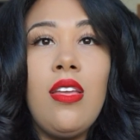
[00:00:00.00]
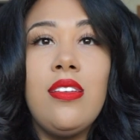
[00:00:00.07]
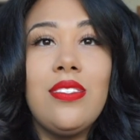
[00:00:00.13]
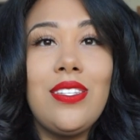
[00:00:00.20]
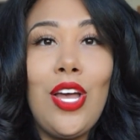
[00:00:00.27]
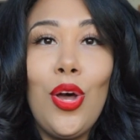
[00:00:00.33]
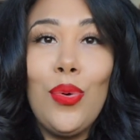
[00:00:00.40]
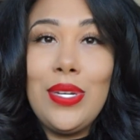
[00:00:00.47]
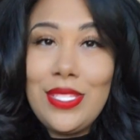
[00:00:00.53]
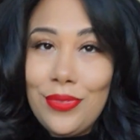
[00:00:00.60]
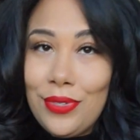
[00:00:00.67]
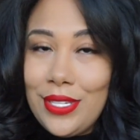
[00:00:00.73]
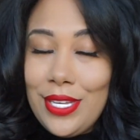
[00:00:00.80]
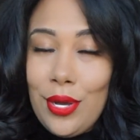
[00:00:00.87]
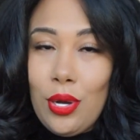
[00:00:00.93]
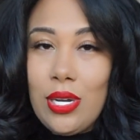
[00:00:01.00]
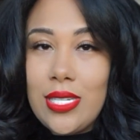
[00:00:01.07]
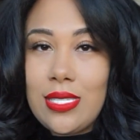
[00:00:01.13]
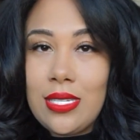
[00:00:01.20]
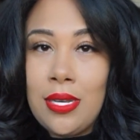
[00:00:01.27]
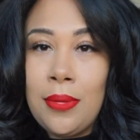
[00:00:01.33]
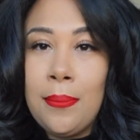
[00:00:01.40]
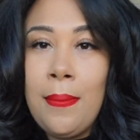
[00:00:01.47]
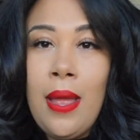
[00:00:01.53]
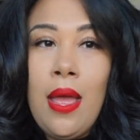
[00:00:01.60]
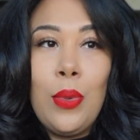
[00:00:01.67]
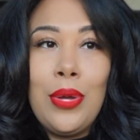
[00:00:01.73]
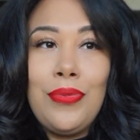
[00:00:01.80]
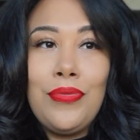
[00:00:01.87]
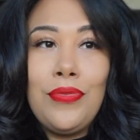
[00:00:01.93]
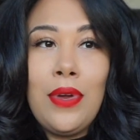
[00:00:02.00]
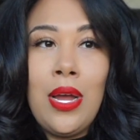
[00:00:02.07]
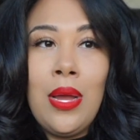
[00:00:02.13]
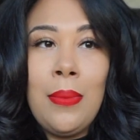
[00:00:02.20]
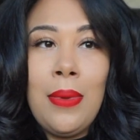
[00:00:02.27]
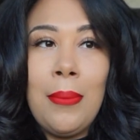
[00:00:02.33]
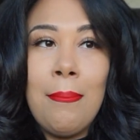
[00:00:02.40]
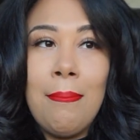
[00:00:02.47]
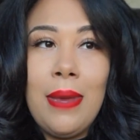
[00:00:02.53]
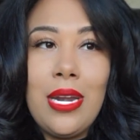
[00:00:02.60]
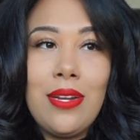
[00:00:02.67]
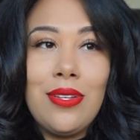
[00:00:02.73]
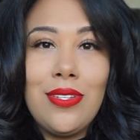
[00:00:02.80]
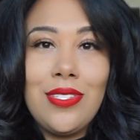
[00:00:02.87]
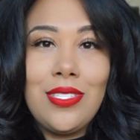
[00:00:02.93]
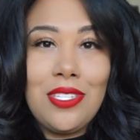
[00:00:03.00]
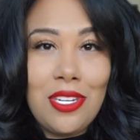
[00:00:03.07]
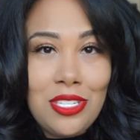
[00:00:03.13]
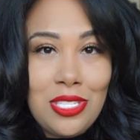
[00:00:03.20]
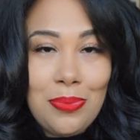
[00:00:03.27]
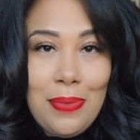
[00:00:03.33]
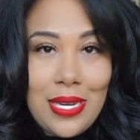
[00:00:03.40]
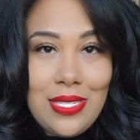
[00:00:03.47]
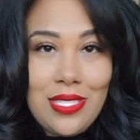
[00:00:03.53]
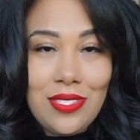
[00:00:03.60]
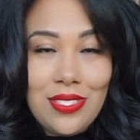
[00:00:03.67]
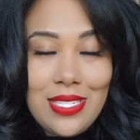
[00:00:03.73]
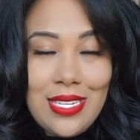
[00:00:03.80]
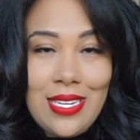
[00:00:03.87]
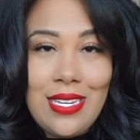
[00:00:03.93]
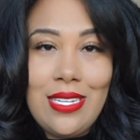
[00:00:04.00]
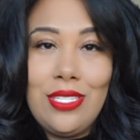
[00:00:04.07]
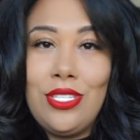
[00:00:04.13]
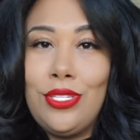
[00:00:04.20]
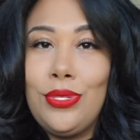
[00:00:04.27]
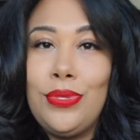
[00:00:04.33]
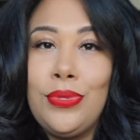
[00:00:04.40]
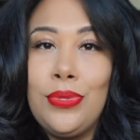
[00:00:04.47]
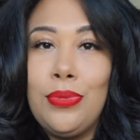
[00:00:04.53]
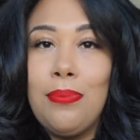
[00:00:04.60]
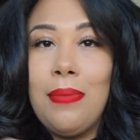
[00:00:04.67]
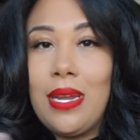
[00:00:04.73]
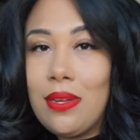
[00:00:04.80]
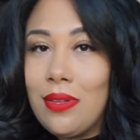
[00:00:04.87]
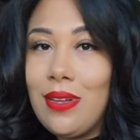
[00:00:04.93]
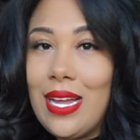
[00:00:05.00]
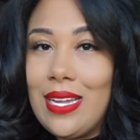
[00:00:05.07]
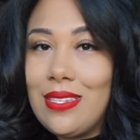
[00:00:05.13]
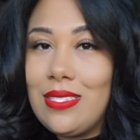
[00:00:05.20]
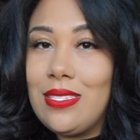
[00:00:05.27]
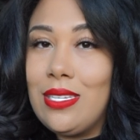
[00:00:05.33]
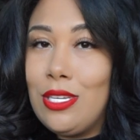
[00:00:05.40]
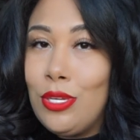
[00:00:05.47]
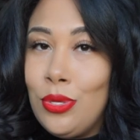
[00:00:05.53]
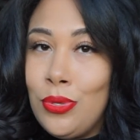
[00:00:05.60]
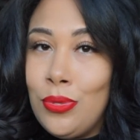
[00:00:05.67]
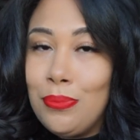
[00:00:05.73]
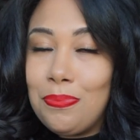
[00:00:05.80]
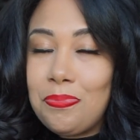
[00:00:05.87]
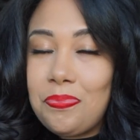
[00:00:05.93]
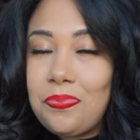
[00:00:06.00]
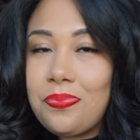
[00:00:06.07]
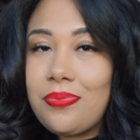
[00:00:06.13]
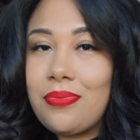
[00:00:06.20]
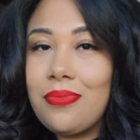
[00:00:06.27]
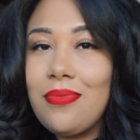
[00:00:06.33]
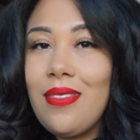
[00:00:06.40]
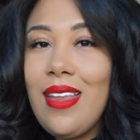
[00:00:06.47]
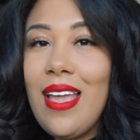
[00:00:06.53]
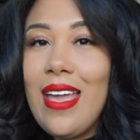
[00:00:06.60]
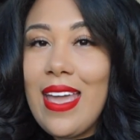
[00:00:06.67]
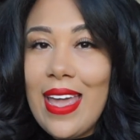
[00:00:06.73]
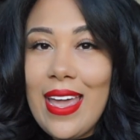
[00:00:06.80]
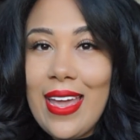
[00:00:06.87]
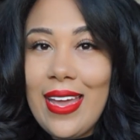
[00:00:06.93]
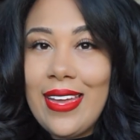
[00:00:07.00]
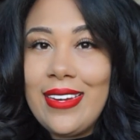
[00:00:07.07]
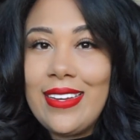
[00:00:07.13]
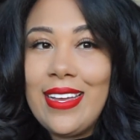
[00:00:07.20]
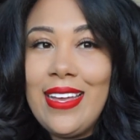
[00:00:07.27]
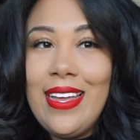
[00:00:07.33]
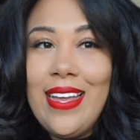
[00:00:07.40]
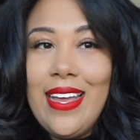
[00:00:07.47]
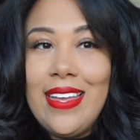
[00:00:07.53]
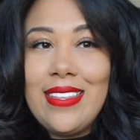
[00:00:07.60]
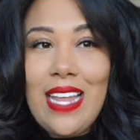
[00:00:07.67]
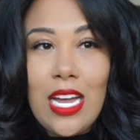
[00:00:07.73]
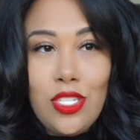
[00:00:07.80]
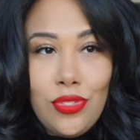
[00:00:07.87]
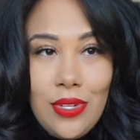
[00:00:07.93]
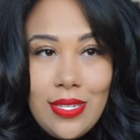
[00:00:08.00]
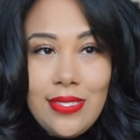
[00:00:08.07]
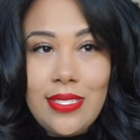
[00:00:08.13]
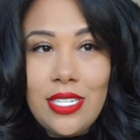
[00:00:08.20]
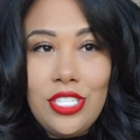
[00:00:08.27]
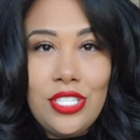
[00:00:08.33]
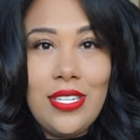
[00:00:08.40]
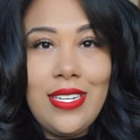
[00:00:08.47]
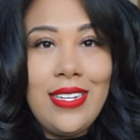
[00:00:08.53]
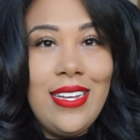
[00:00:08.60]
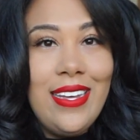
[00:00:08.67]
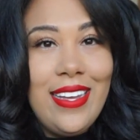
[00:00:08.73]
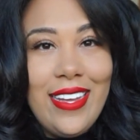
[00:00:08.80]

So it's really awesome. I went from medical surg specialty to medical ICU, and that transition